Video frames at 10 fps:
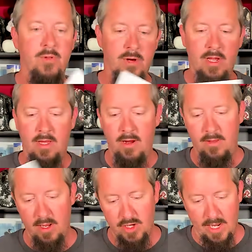right there so
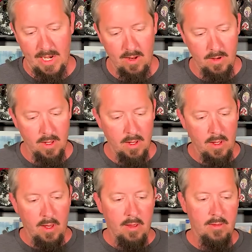you can check it out.
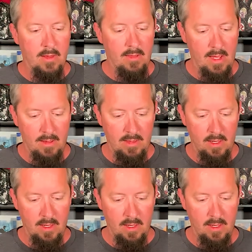So this has the